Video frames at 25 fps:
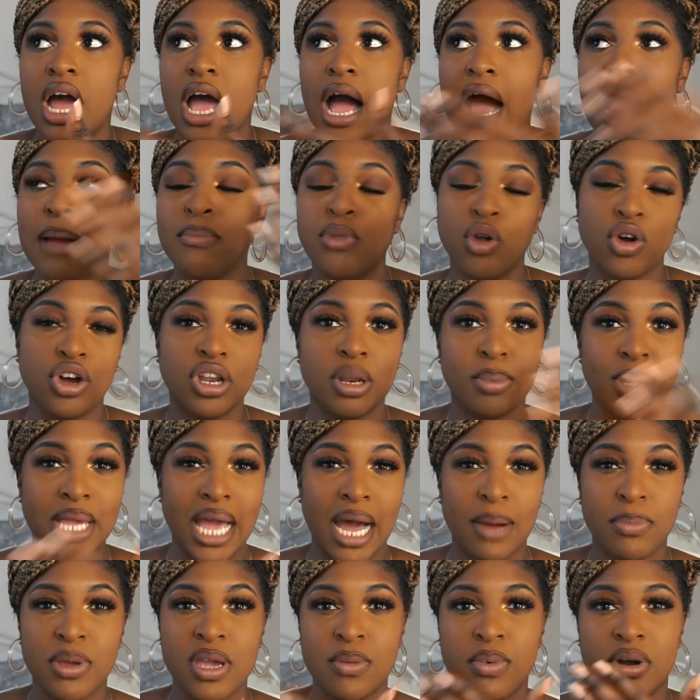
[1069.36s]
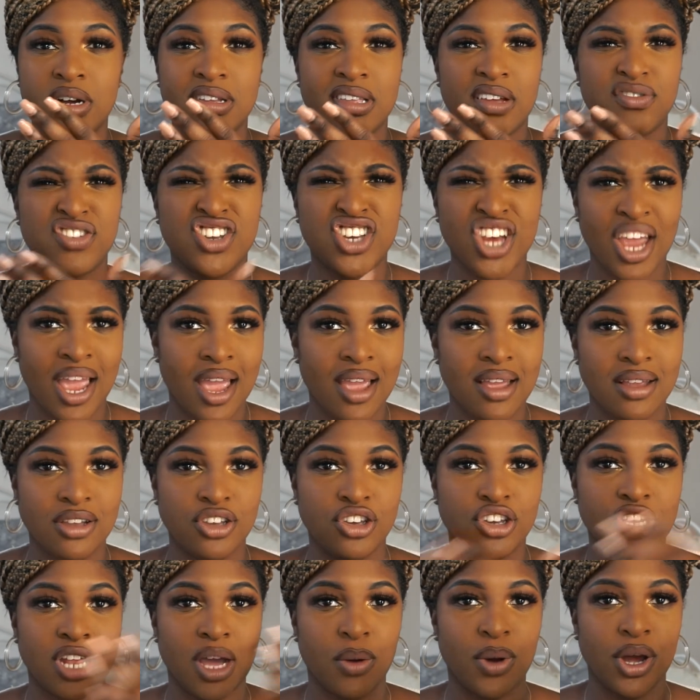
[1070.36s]
I'm not gonna be happier because I've
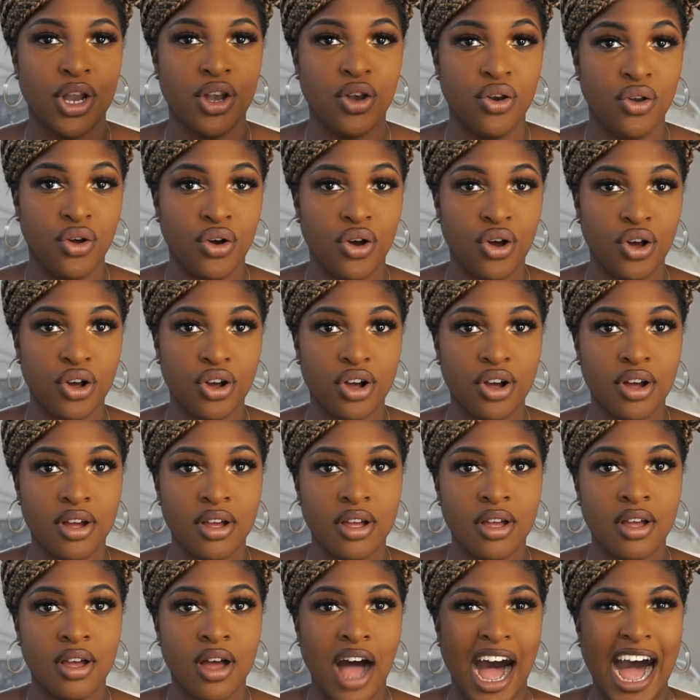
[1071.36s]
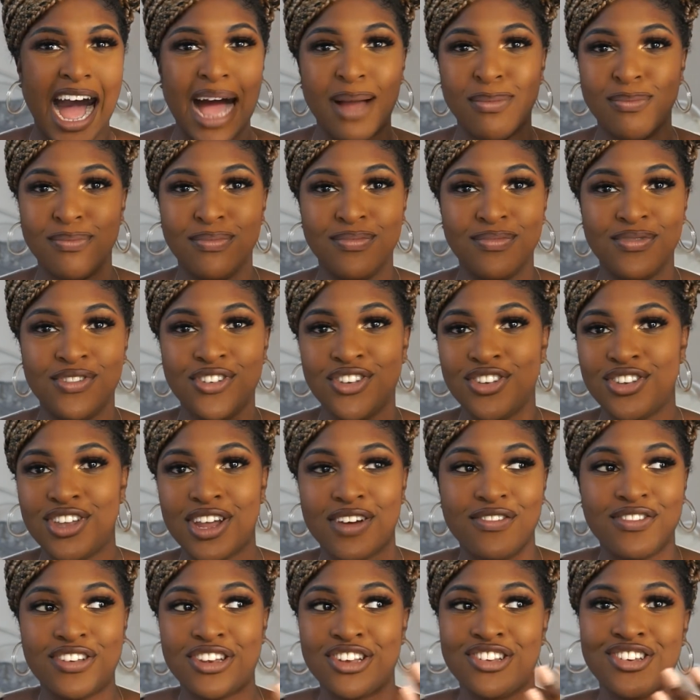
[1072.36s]
changed how I look.
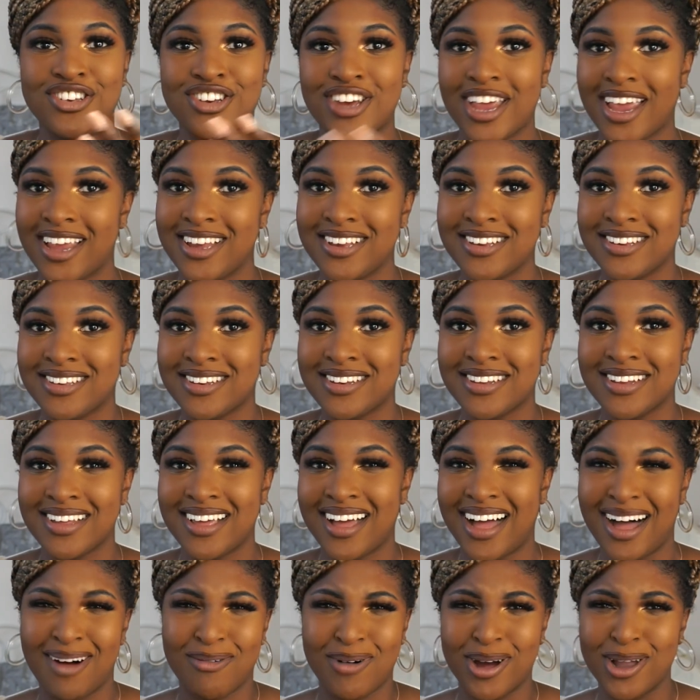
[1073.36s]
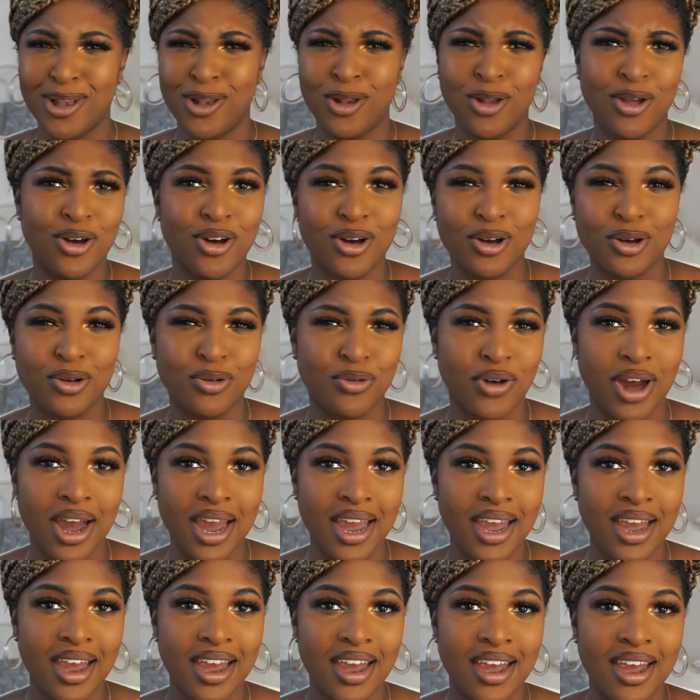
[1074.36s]
I've just changed how I look,
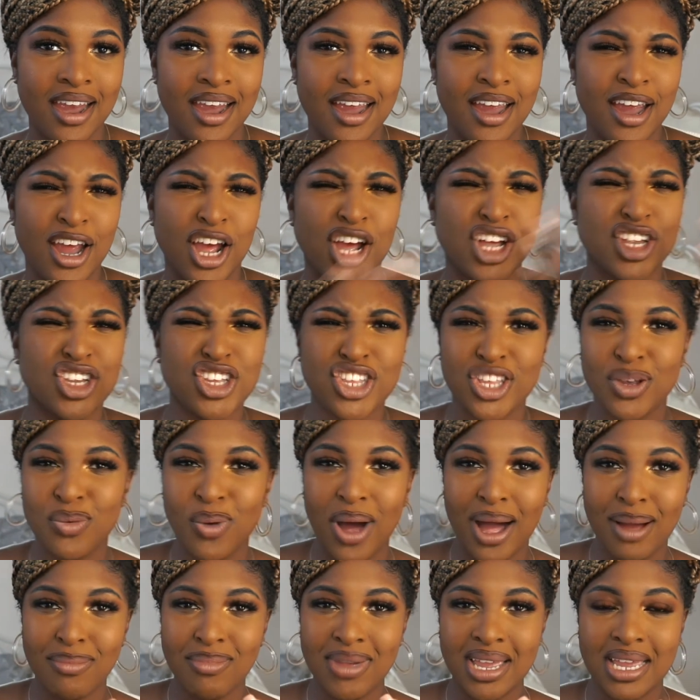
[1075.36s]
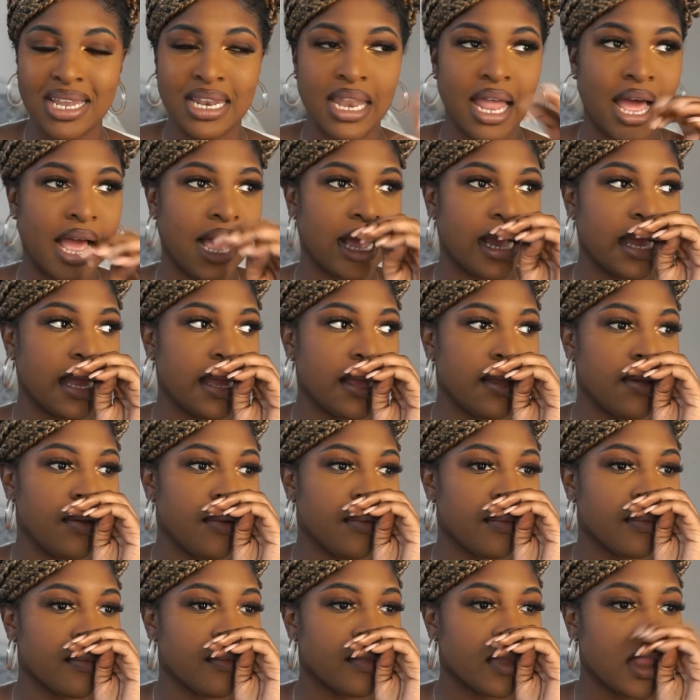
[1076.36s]
right? Do you see what I mean? Like,
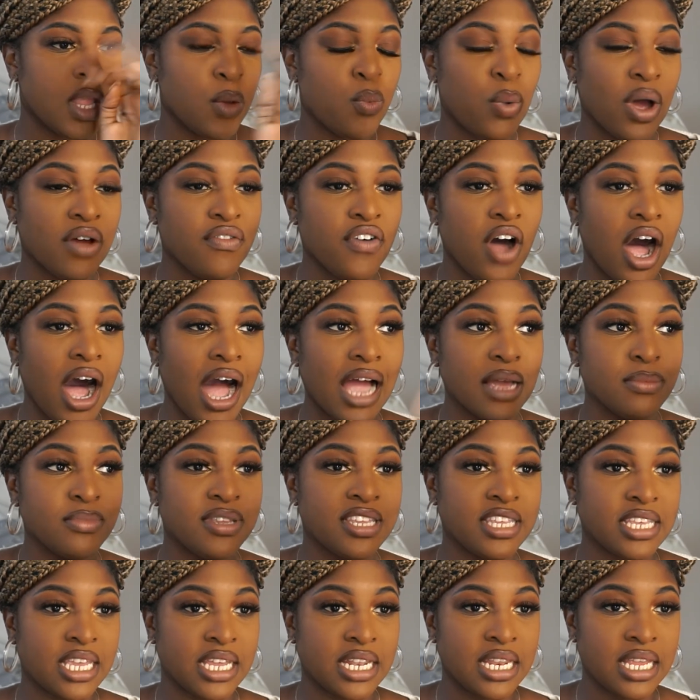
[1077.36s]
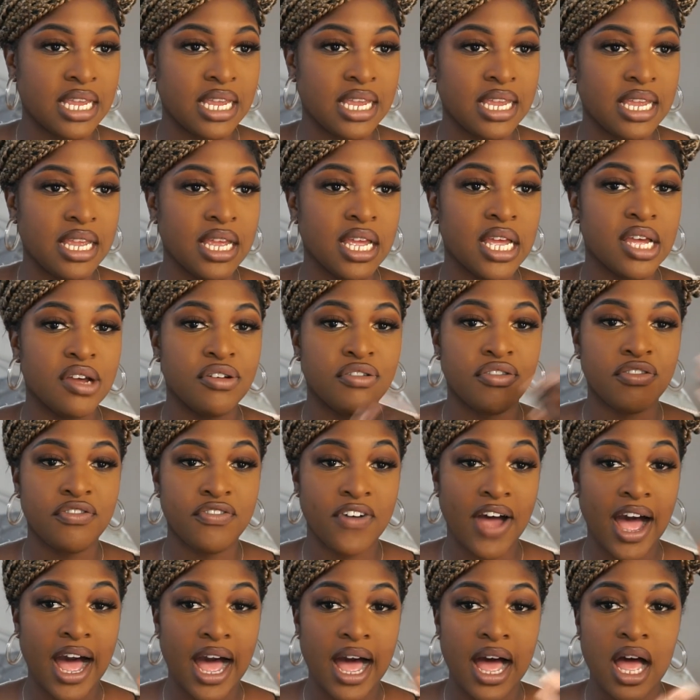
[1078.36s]
whether I'm skinny,
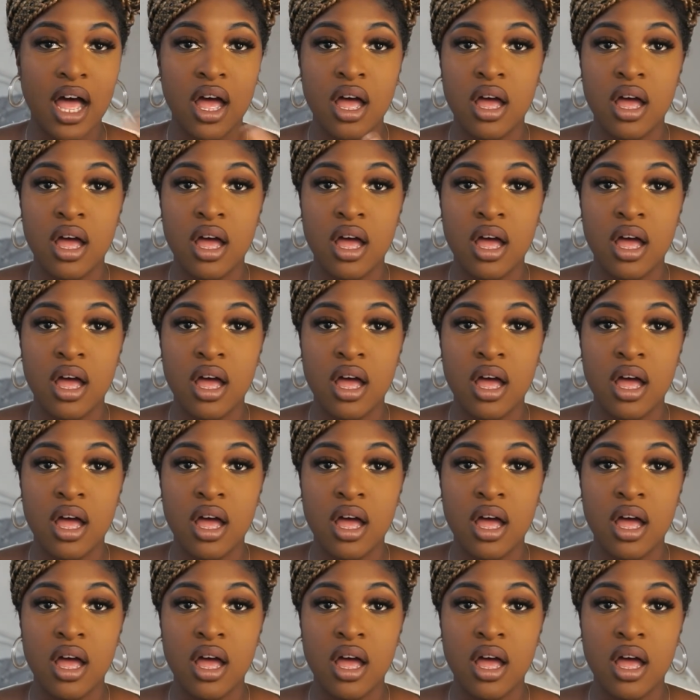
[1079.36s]
fat,